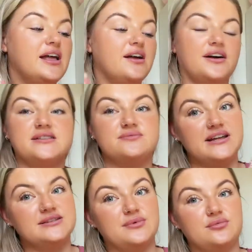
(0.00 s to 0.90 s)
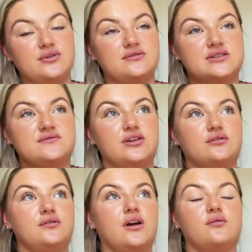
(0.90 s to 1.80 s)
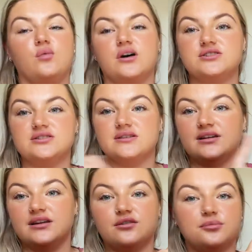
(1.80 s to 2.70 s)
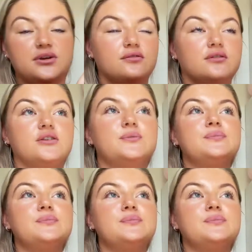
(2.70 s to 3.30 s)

I explained in my previous video. If you haven't watched it, I'll link it up here for you.